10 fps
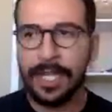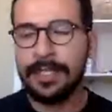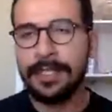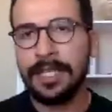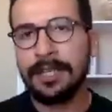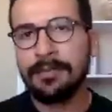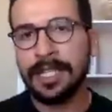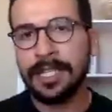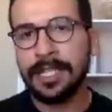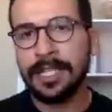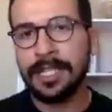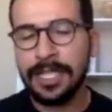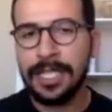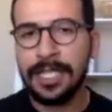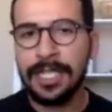the data may not
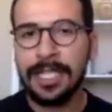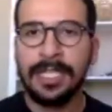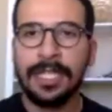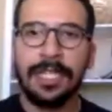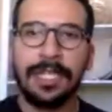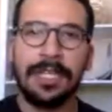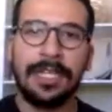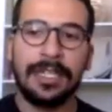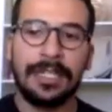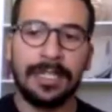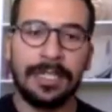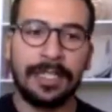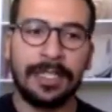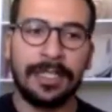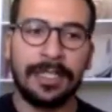be
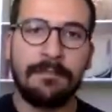uh,